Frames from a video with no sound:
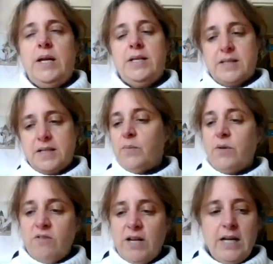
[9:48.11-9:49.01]
is going to
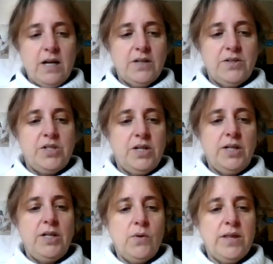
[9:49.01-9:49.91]
be really hard to show
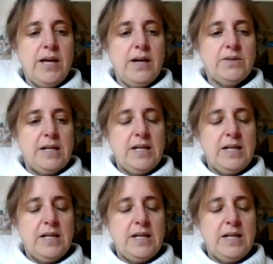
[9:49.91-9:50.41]
you without